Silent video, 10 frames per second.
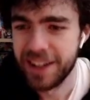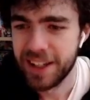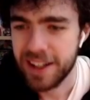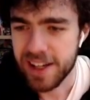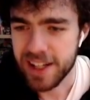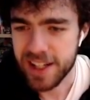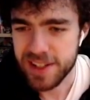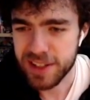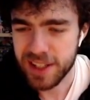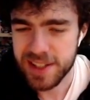And
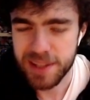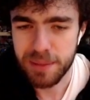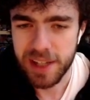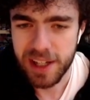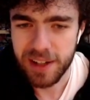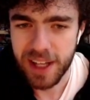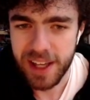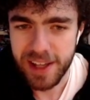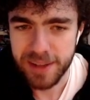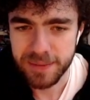Ashuna can summon out
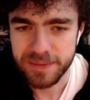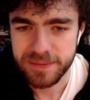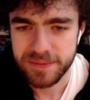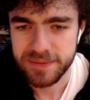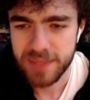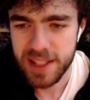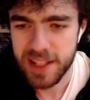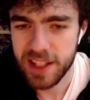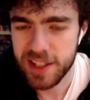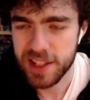a
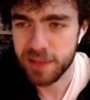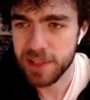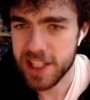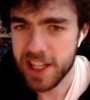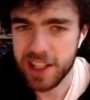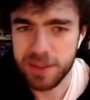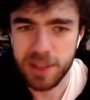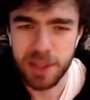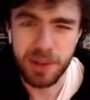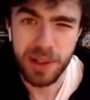TENYI straight from the deck, but
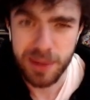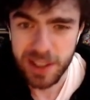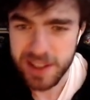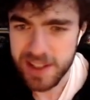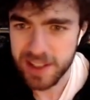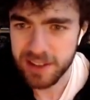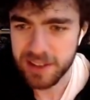our opponent already conceded.